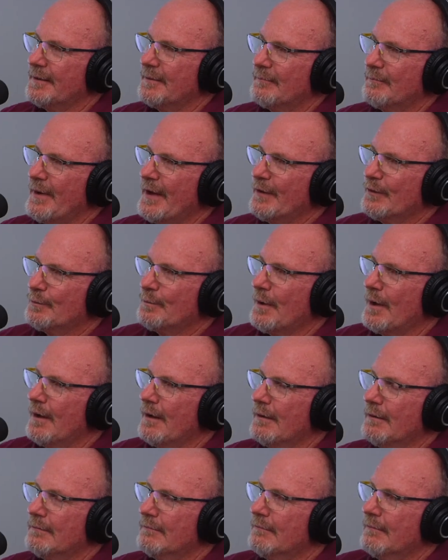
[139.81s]

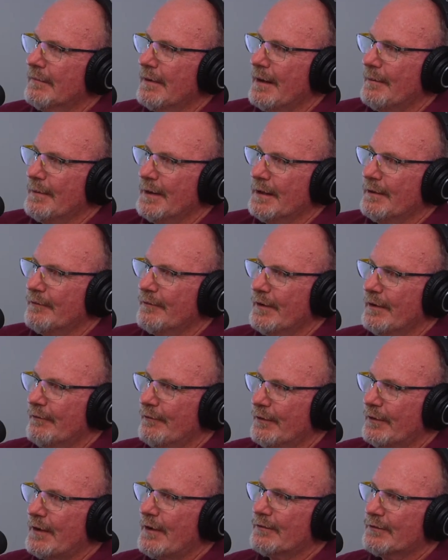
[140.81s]
baseball, I mean,
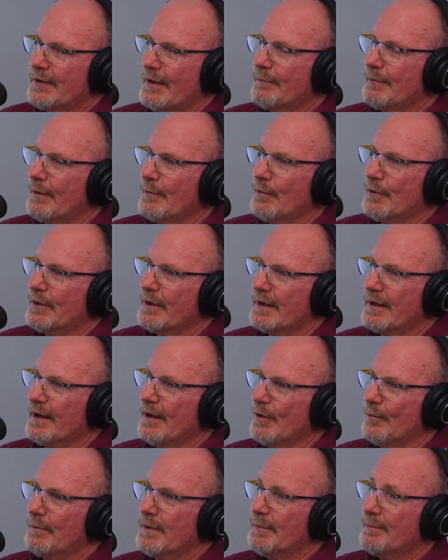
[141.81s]
if something were going to
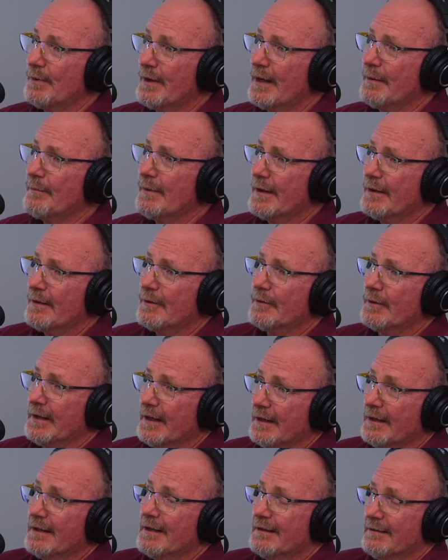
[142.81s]
help me play better, and
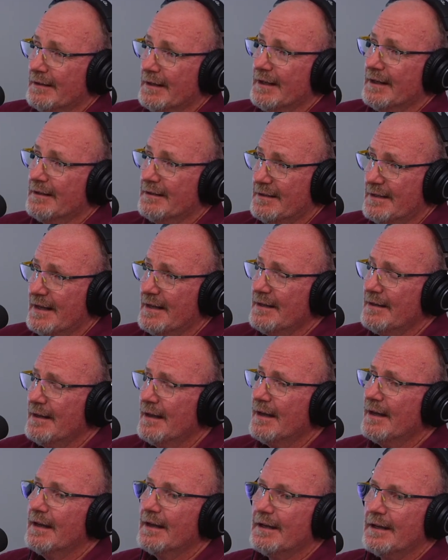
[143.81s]
it did,
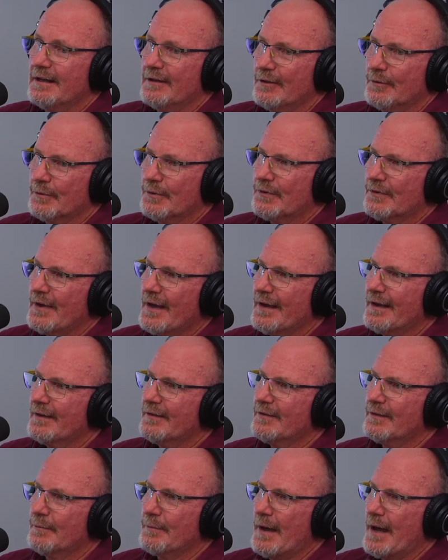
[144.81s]
and there was
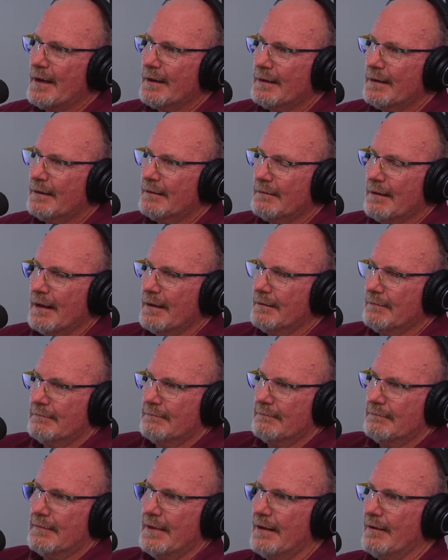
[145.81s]
science to back it, I
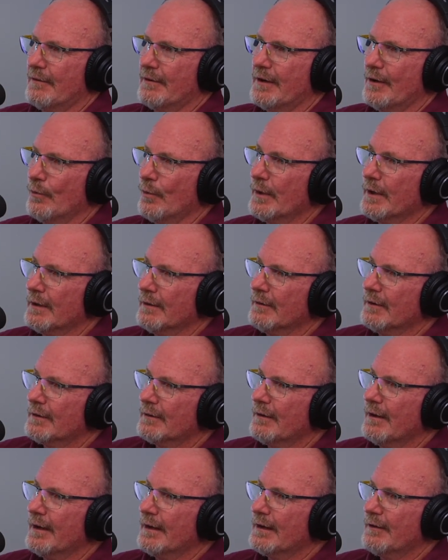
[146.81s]
don't care what it
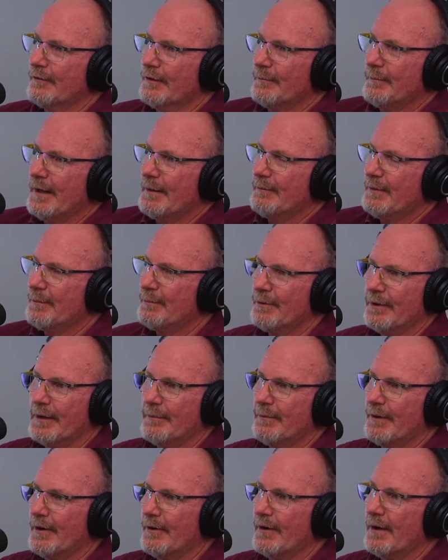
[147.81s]
looked like. If it made me play
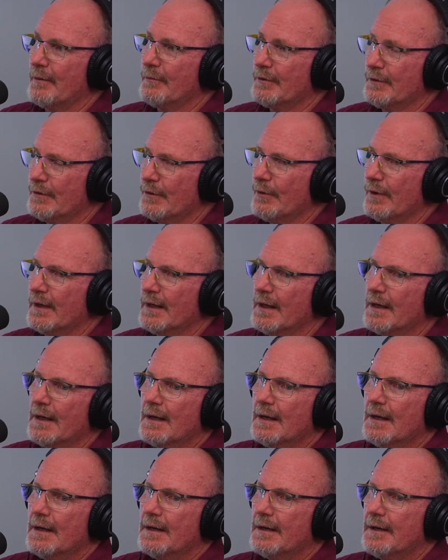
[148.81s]
better, I would do it.
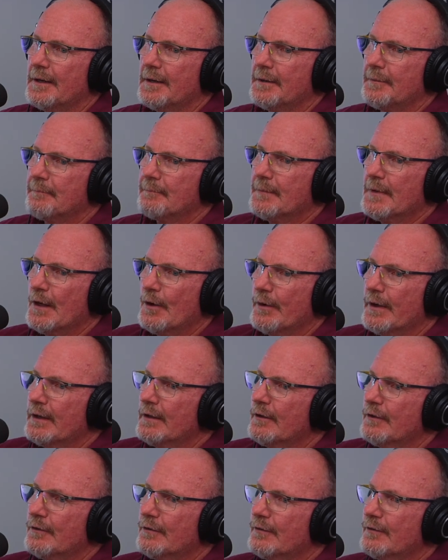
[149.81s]
And
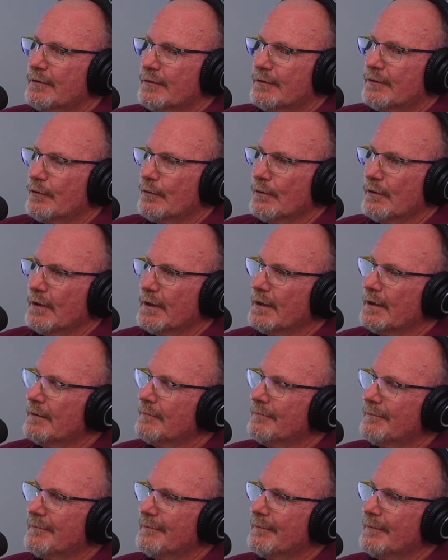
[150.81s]
there's
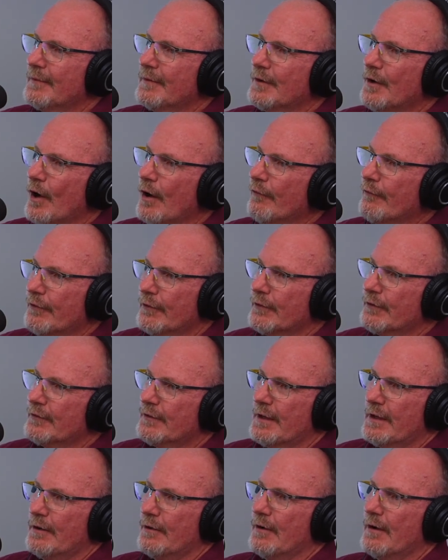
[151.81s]
certainly golfers
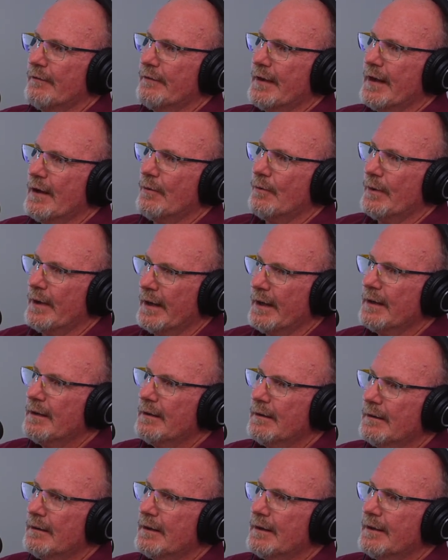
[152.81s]
that are of that way,
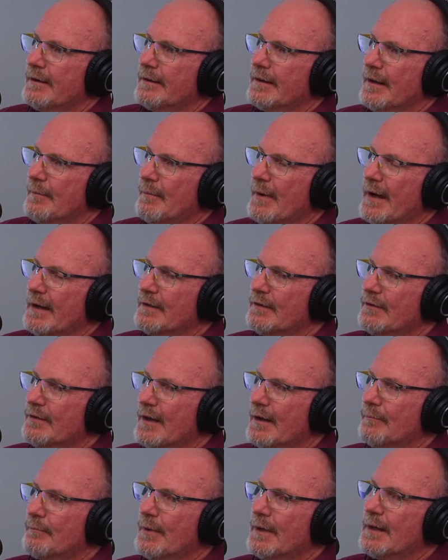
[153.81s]
that
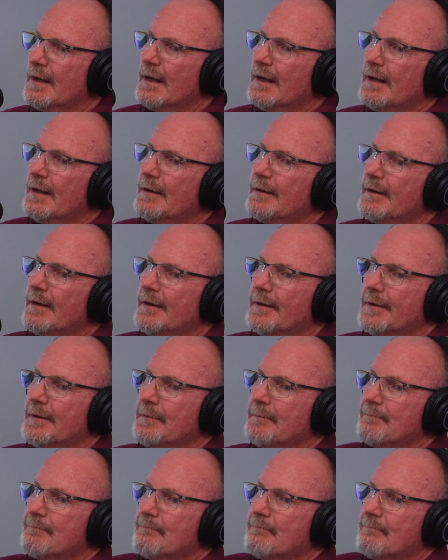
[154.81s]
mindset. But
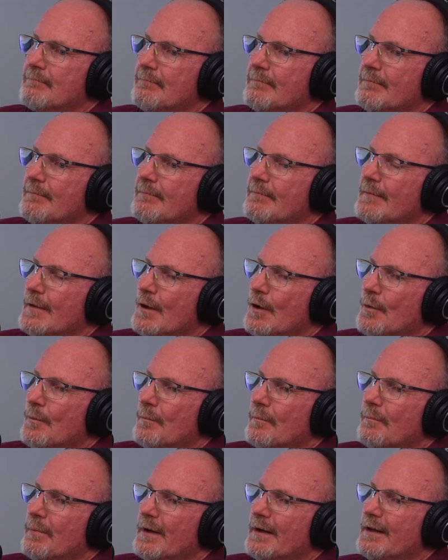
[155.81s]

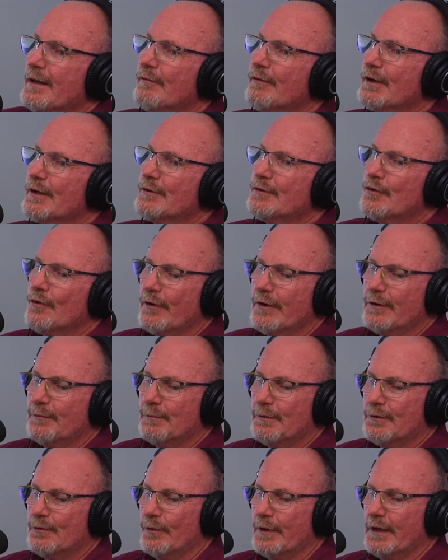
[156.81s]
but given a choice
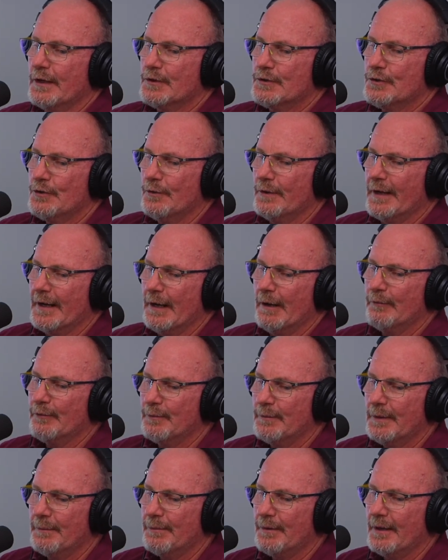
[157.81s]
between a shoe that
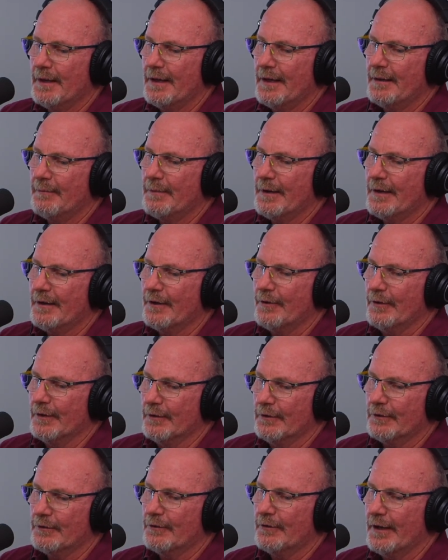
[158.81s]
helps me play better
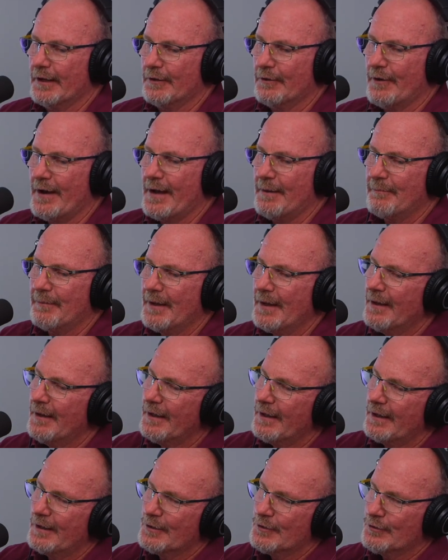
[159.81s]
and looks like crap,
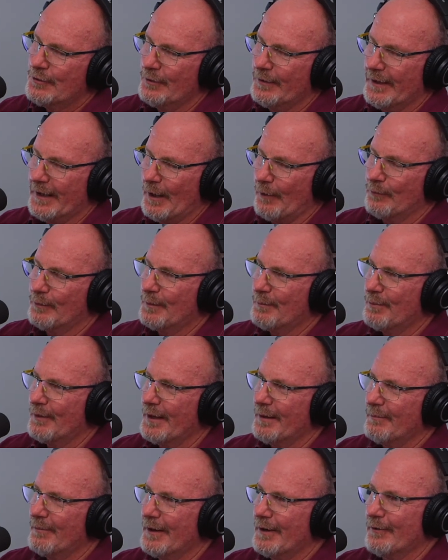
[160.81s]
and a shoe that helps me
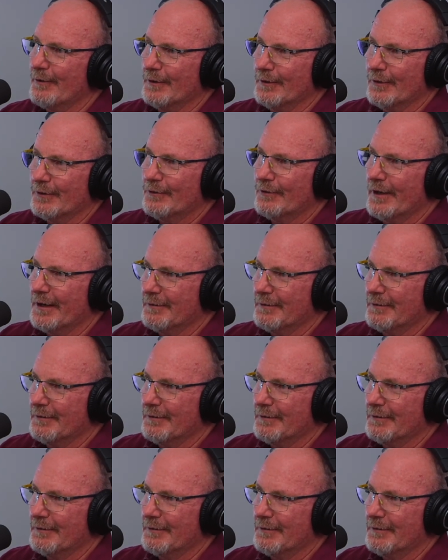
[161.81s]
play better and looks